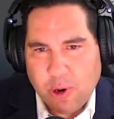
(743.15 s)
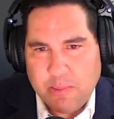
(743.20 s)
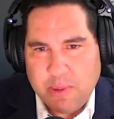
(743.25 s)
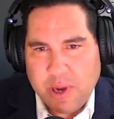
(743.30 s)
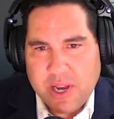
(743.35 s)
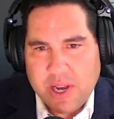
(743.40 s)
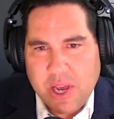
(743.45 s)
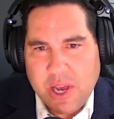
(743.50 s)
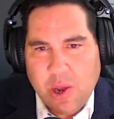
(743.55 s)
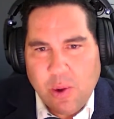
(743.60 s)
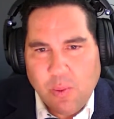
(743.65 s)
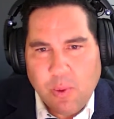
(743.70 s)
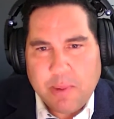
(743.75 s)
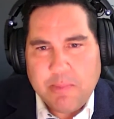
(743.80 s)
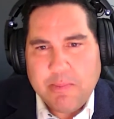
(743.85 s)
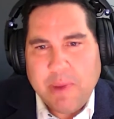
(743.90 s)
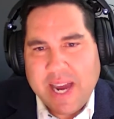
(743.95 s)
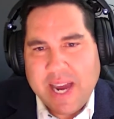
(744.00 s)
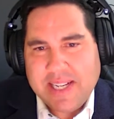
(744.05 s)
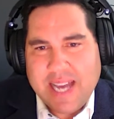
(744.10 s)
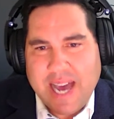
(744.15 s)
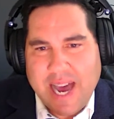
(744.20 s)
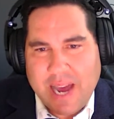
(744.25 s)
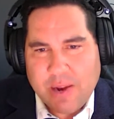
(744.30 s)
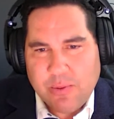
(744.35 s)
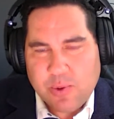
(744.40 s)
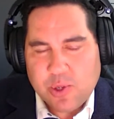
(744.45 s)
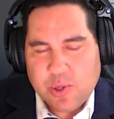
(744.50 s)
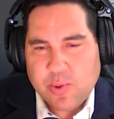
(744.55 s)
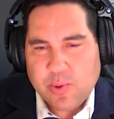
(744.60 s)
but when my
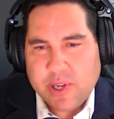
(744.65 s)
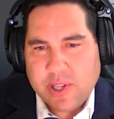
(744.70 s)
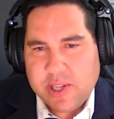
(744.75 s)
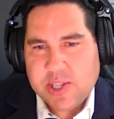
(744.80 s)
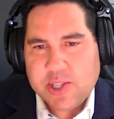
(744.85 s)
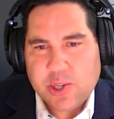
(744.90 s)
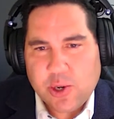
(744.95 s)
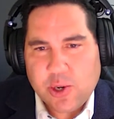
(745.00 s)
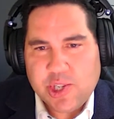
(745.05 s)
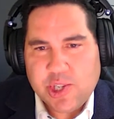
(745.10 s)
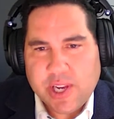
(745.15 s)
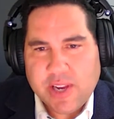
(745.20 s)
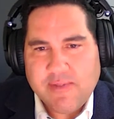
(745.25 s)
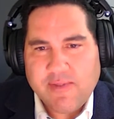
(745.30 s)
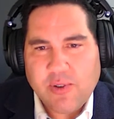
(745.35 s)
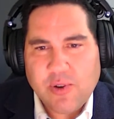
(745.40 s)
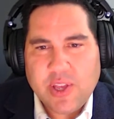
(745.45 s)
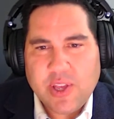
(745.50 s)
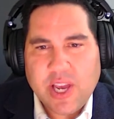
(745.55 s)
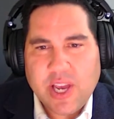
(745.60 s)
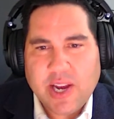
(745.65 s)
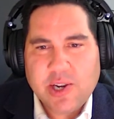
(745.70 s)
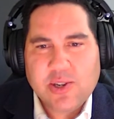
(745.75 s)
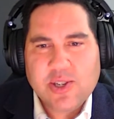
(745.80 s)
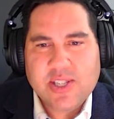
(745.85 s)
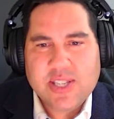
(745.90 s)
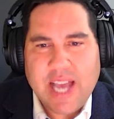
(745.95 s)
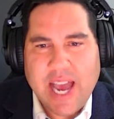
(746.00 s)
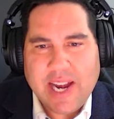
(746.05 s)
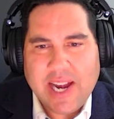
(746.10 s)
dad was really searching for the
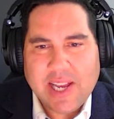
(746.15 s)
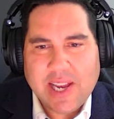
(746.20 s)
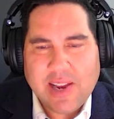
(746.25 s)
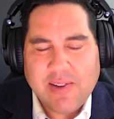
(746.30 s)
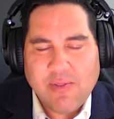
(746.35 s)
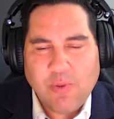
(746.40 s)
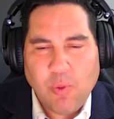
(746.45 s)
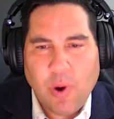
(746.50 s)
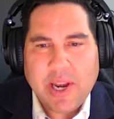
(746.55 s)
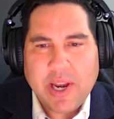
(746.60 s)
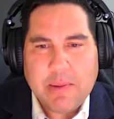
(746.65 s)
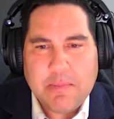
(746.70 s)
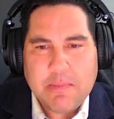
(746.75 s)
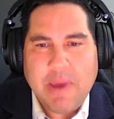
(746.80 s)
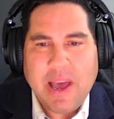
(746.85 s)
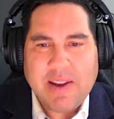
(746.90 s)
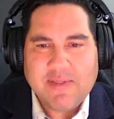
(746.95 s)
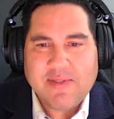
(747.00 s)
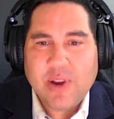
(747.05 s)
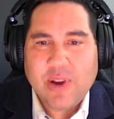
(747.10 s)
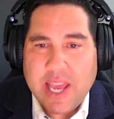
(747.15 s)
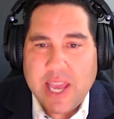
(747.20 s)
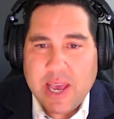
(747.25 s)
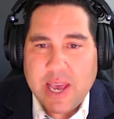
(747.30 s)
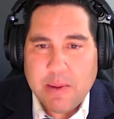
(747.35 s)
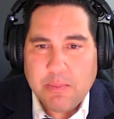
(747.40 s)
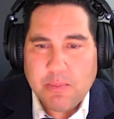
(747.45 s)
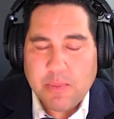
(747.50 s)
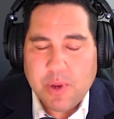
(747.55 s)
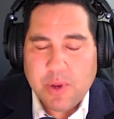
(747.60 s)
understanding of what it meant for
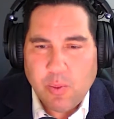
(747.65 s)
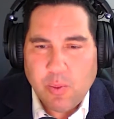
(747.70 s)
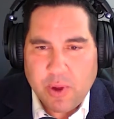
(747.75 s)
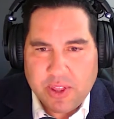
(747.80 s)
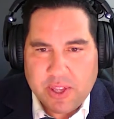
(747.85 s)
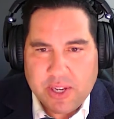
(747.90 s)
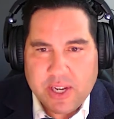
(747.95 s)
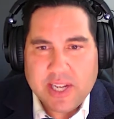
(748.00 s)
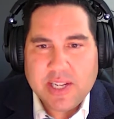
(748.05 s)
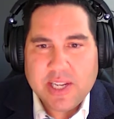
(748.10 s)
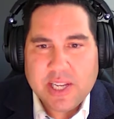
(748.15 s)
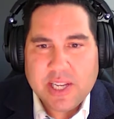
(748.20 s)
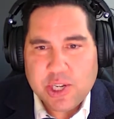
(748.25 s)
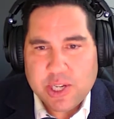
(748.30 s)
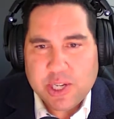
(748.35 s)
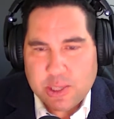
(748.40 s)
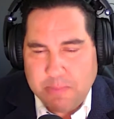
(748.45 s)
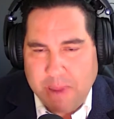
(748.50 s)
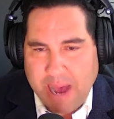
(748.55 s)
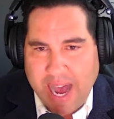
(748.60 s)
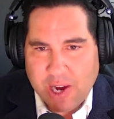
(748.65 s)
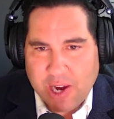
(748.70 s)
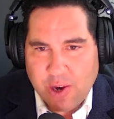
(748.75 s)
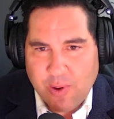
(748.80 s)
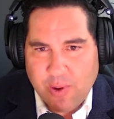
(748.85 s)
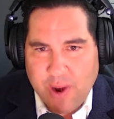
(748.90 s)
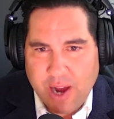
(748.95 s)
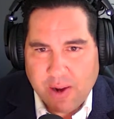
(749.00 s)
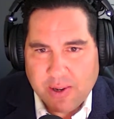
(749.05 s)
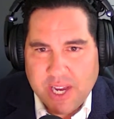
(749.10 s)
him with an Indigenous
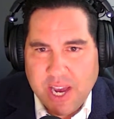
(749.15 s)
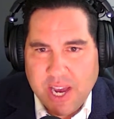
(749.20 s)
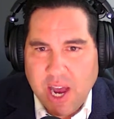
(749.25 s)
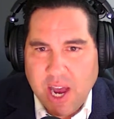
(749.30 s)
background,